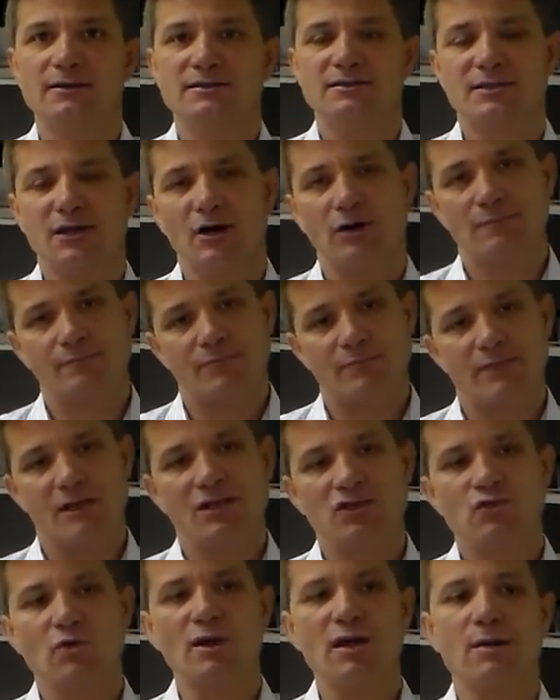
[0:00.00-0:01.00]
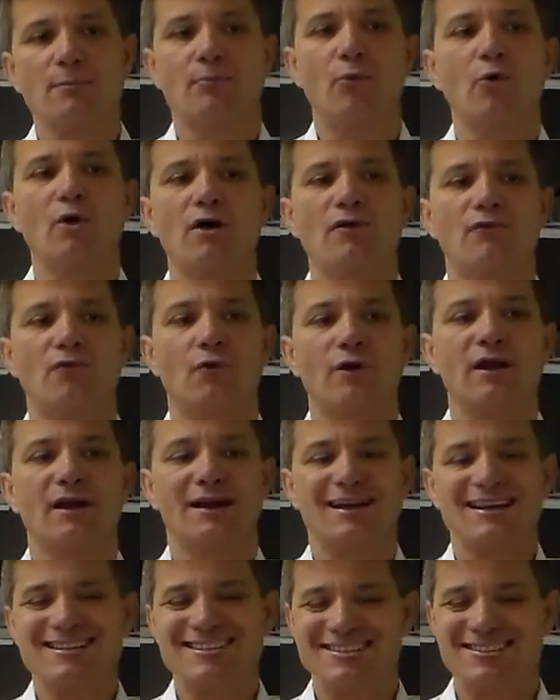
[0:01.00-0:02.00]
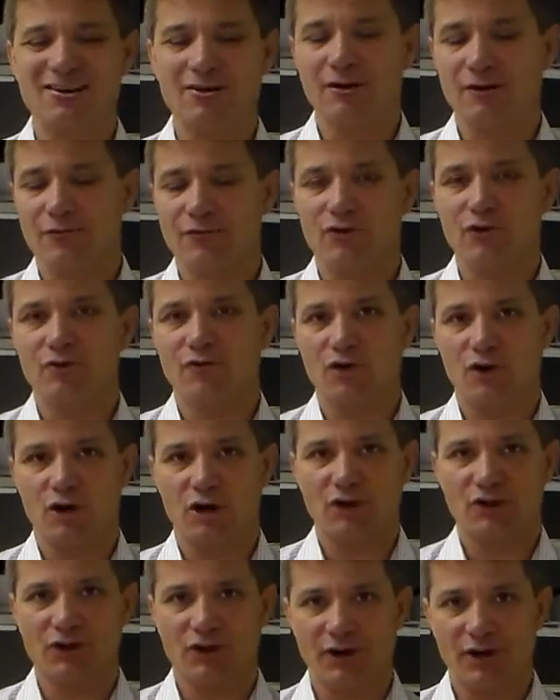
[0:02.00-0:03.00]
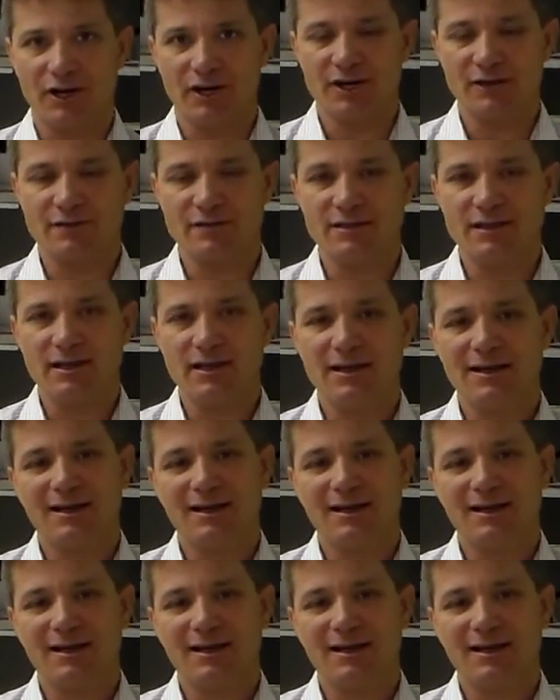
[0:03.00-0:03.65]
So it's really important for you to consider a few of your alternatives.